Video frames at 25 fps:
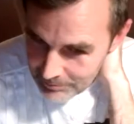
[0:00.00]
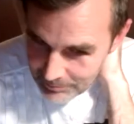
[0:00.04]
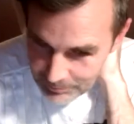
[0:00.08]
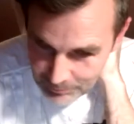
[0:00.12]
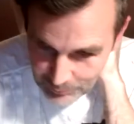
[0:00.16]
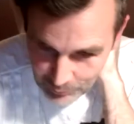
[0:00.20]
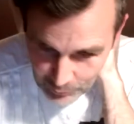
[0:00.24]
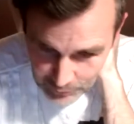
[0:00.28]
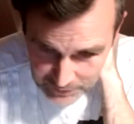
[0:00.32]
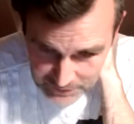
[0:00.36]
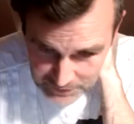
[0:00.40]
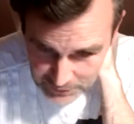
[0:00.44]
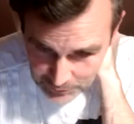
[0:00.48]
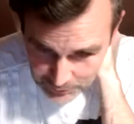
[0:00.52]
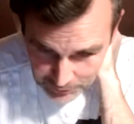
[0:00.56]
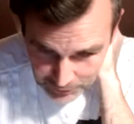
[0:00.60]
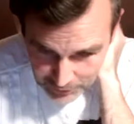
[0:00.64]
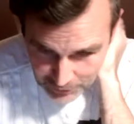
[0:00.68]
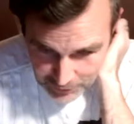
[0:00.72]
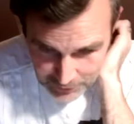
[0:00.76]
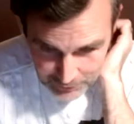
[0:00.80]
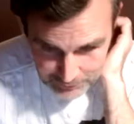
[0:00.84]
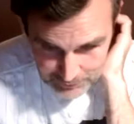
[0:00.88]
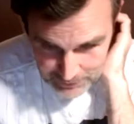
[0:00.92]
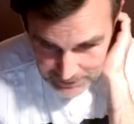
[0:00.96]

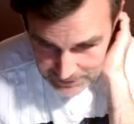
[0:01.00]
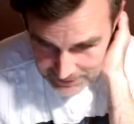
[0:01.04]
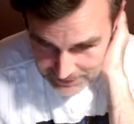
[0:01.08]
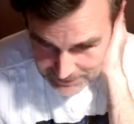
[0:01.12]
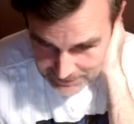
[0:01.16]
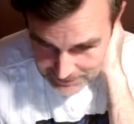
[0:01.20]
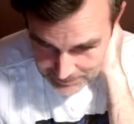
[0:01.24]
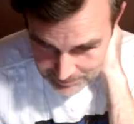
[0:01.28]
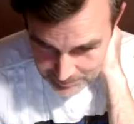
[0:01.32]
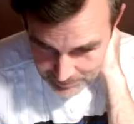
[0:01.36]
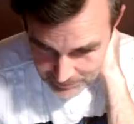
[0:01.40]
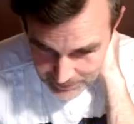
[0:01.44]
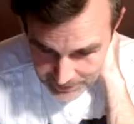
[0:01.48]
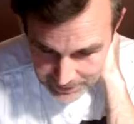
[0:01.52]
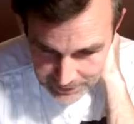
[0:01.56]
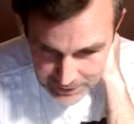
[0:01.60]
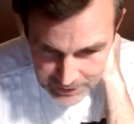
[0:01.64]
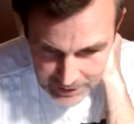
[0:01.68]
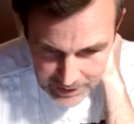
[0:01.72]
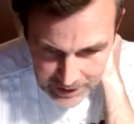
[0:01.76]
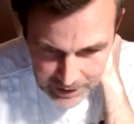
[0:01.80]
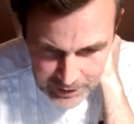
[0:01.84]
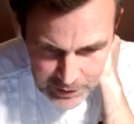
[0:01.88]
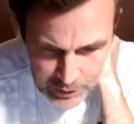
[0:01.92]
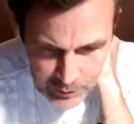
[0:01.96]
2.5 years.
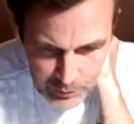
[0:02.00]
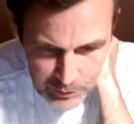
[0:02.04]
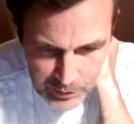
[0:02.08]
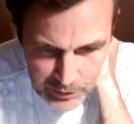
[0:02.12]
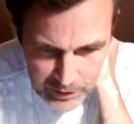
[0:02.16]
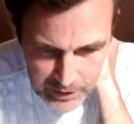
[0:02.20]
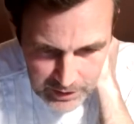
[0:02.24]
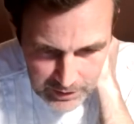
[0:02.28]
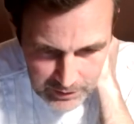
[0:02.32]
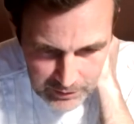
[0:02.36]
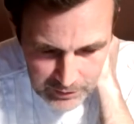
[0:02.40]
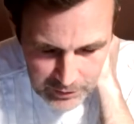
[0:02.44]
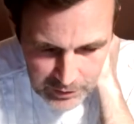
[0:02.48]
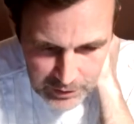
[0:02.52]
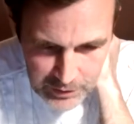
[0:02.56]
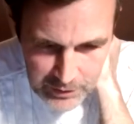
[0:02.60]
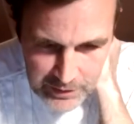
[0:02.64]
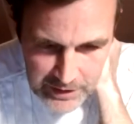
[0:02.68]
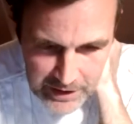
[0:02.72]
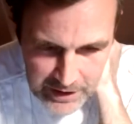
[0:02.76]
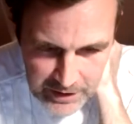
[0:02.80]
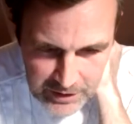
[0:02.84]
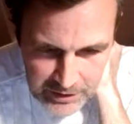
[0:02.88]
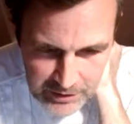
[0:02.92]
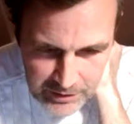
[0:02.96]
I don't think that you'd
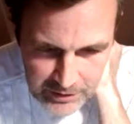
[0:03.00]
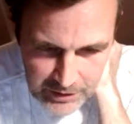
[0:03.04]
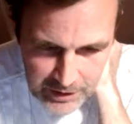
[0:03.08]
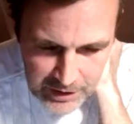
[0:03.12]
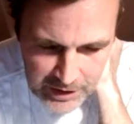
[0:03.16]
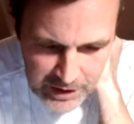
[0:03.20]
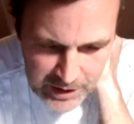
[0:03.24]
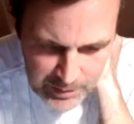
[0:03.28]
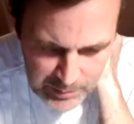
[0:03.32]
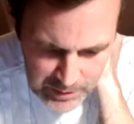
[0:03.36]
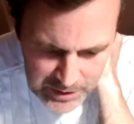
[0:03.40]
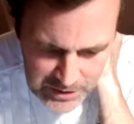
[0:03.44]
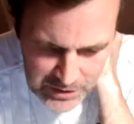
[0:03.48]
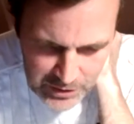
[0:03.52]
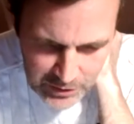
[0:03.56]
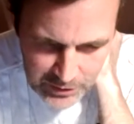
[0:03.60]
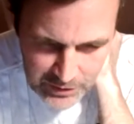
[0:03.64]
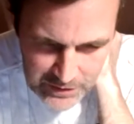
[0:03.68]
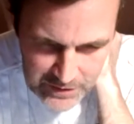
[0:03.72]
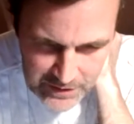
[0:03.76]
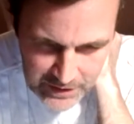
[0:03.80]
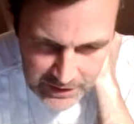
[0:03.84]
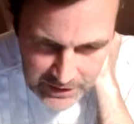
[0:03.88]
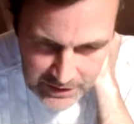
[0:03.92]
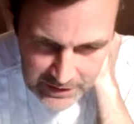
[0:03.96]
get an image on a
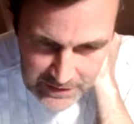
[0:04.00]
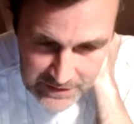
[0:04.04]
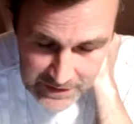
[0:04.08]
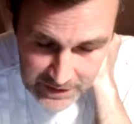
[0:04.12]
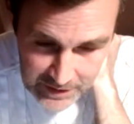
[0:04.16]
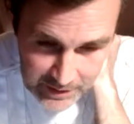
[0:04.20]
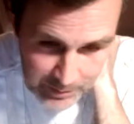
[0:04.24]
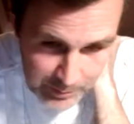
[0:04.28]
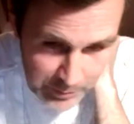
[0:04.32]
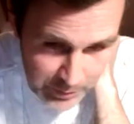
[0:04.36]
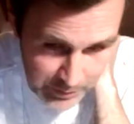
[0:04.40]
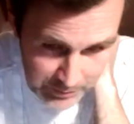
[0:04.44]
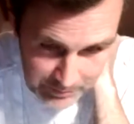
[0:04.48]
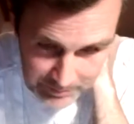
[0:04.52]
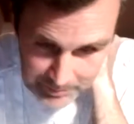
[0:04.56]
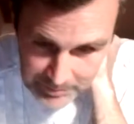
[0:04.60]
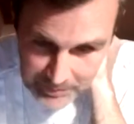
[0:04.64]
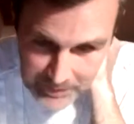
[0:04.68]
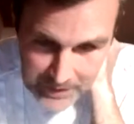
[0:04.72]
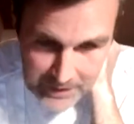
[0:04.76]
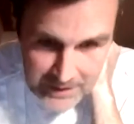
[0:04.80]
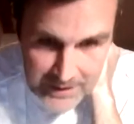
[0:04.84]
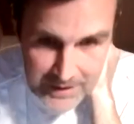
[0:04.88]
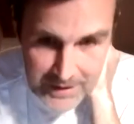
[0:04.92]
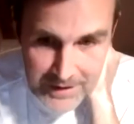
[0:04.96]
cyanotype, but
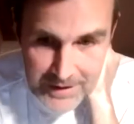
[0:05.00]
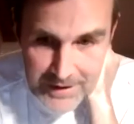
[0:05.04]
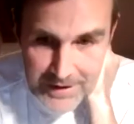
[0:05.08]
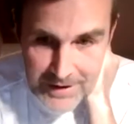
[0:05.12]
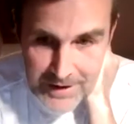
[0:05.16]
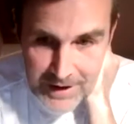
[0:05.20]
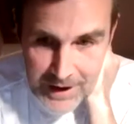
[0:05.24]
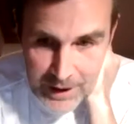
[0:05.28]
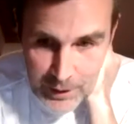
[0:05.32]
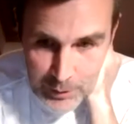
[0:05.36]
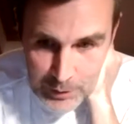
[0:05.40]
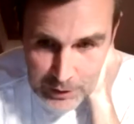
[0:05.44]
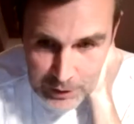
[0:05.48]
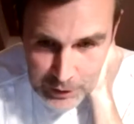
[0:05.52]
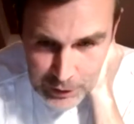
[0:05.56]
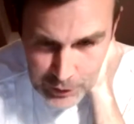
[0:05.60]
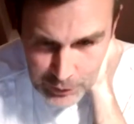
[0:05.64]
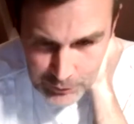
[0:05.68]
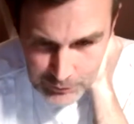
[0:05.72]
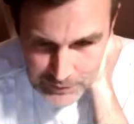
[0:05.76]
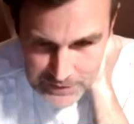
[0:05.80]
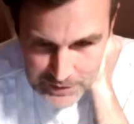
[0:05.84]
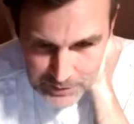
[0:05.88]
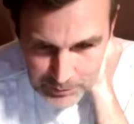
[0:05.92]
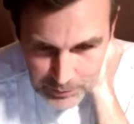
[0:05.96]
I would
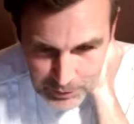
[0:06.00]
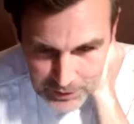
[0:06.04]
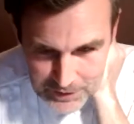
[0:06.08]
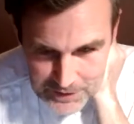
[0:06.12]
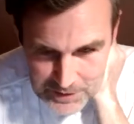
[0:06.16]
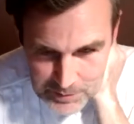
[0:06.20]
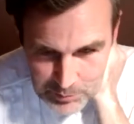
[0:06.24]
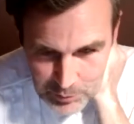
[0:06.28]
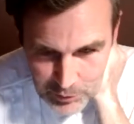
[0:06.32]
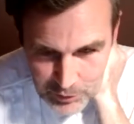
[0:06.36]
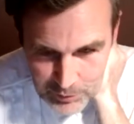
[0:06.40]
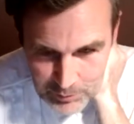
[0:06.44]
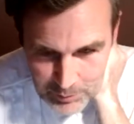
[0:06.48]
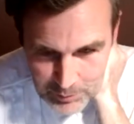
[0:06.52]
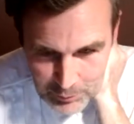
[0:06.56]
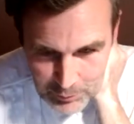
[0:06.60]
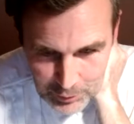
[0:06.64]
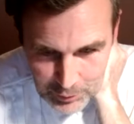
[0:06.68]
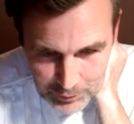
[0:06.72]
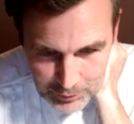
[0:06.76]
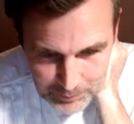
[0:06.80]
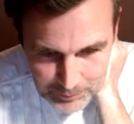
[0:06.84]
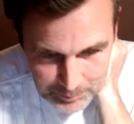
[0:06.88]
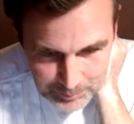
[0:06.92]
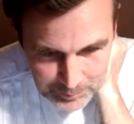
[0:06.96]
love somebody to prove me
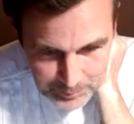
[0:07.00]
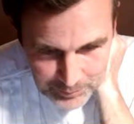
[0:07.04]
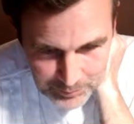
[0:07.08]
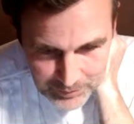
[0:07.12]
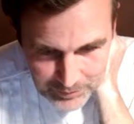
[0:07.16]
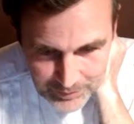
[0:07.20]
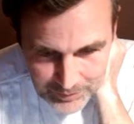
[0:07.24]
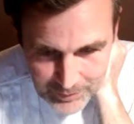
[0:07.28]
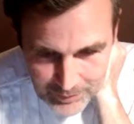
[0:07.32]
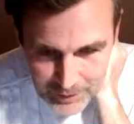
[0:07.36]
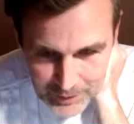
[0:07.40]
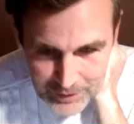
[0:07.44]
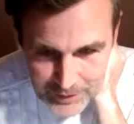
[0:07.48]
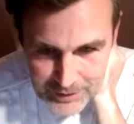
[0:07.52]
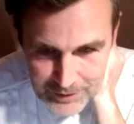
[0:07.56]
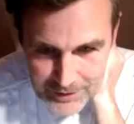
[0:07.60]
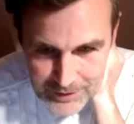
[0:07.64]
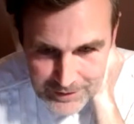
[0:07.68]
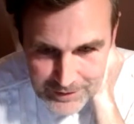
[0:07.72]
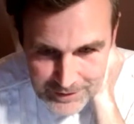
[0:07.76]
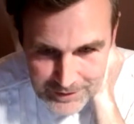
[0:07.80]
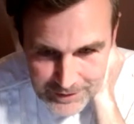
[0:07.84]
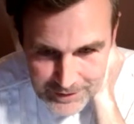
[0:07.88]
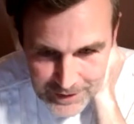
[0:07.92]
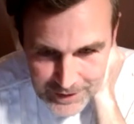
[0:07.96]
wrong. And
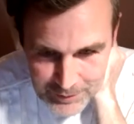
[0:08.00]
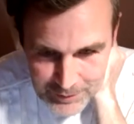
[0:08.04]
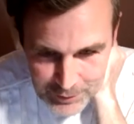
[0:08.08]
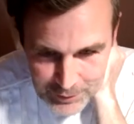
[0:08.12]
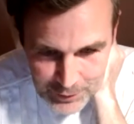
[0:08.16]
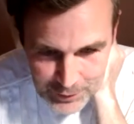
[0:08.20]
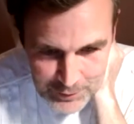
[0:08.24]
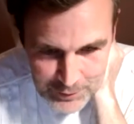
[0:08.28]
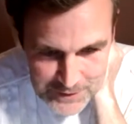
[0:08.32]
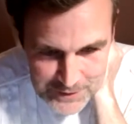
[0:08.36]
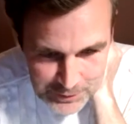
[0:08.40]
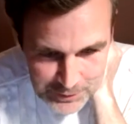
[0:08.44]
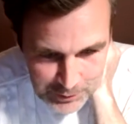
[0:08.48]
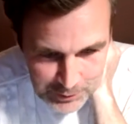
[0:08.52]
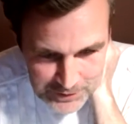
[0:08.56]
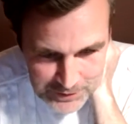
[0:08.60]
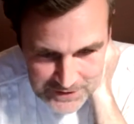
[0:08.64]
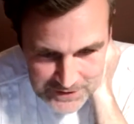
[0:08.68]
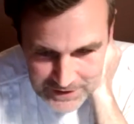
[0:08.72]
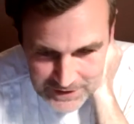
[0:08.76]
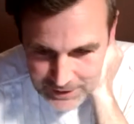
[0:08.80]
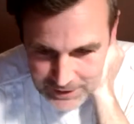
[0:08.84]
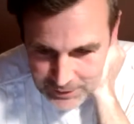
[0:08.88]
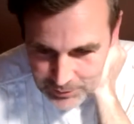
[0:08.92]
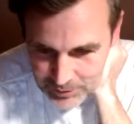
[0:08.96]
if you're going to, I'll
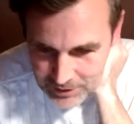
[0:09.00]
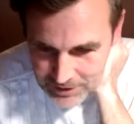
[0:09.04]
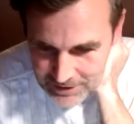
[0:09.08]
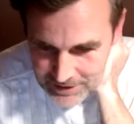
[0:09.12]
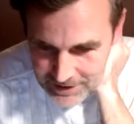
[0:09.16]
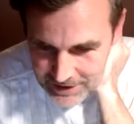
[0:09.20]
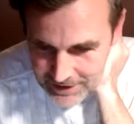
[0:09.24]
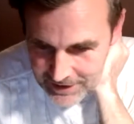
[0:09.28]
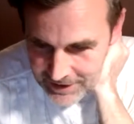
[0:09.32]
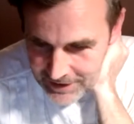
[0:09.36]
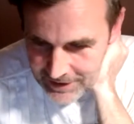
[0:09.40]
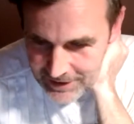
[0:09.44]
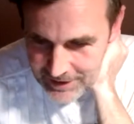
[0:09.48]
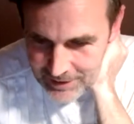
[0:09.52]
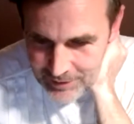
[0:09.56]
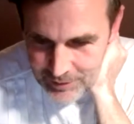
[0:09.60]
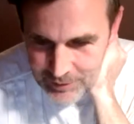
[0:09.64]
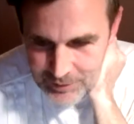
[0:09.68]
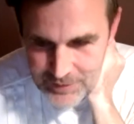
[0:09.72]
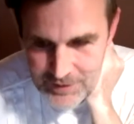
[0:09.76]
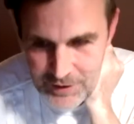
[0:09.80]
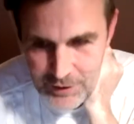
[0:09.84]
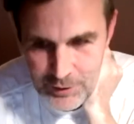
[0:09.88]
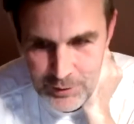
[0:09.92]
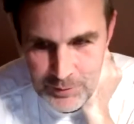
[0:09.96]
see you in a decade or
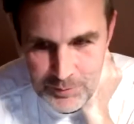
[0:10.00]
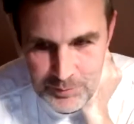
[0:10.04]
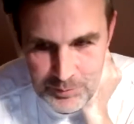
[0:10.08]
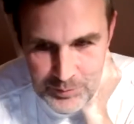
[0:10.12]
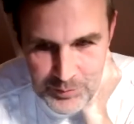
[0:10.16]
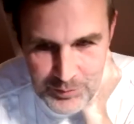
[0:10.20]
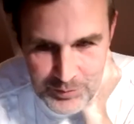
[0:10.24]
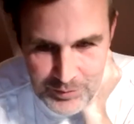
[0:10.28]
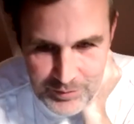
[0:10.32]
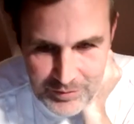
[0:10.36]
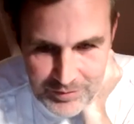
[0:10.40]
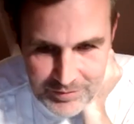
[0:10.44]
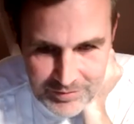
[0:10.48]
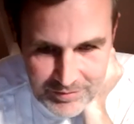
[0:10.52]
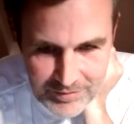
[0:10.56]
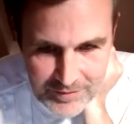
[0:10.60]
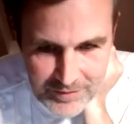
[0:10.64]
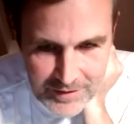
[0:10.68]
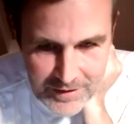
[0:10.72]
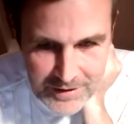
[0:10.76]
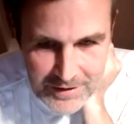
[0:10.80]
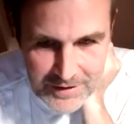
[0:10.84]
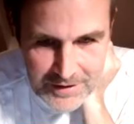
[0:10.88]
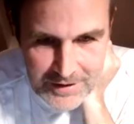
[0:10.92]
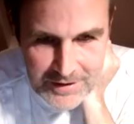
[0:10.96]
so.
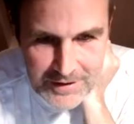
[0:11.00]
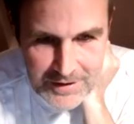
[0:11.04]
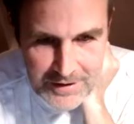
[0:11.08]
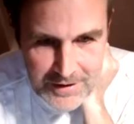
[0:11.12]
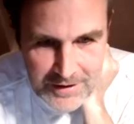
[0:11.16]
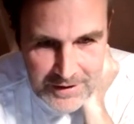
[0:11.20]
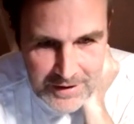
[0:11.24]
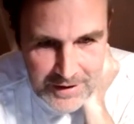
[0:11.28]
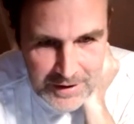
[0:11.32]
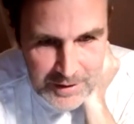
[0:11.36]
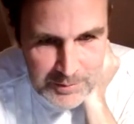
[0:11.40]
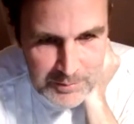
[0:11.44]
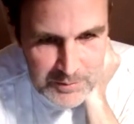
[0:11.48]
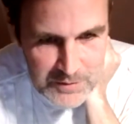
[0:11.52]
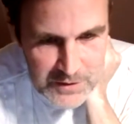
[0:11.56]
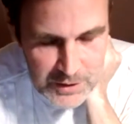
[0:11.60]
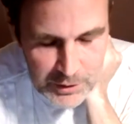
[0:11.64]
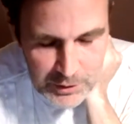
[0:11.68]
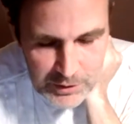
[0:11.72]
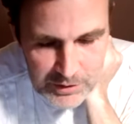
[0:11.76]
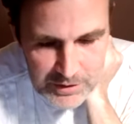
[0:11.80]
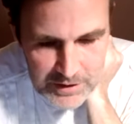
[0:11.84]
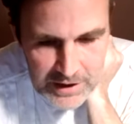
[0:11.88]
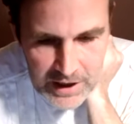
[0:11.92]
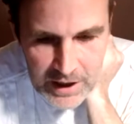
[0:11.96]

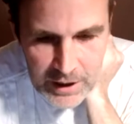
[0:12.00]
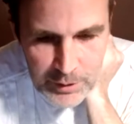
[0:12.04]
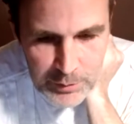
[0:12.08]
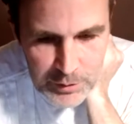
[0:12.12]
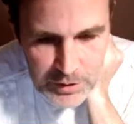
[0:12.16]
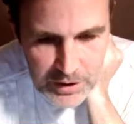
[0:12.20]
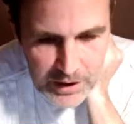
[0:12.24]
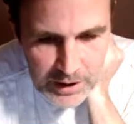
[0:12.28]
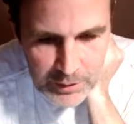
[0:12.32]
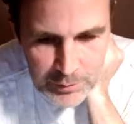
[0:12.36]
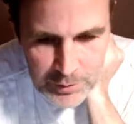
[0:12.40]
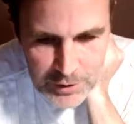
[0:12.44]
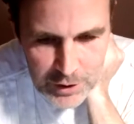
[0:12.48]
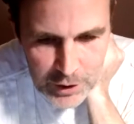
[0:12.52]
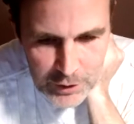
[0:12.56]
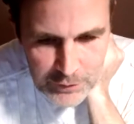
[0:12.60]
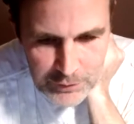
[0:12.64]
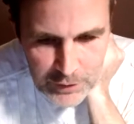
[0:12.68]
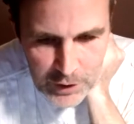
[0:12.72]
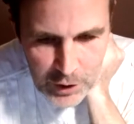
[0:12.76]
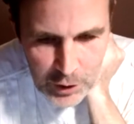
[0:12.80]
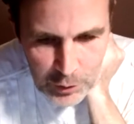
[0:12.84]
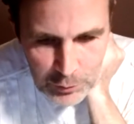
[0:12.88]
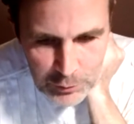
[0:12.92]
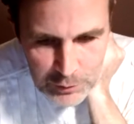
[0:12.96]
So yeah, I would go
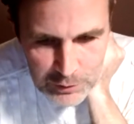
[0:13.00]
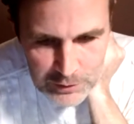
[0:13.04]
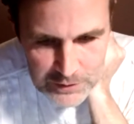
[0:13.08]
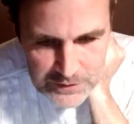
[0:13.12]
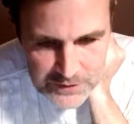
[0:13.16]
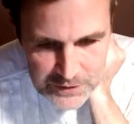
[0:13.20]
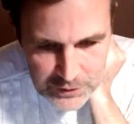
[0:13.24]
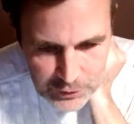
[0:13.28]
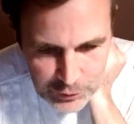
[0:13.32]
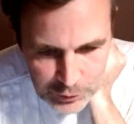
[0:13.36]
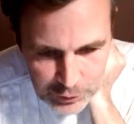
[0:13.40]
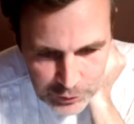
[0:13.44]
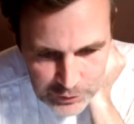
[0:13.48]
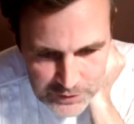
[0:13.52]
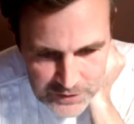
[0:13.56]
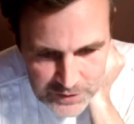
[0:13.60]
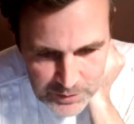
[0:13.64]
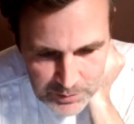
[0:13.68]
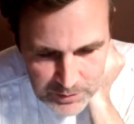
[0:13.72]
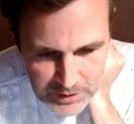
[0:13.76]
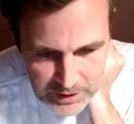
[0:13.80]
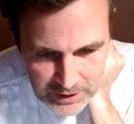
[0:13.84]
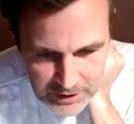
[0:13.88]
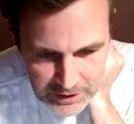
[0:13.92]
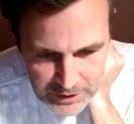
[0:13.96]
for holes or
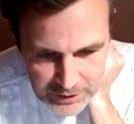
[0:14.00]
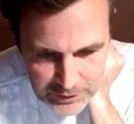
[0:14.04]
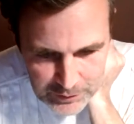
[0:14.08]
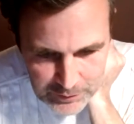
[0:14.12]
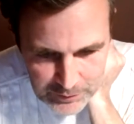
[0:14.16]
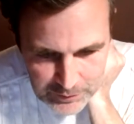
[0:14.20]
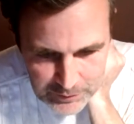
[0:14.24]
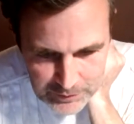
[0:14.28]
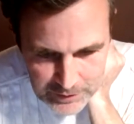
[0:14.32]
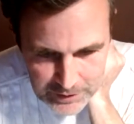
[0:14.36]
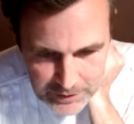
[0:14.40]
some kind of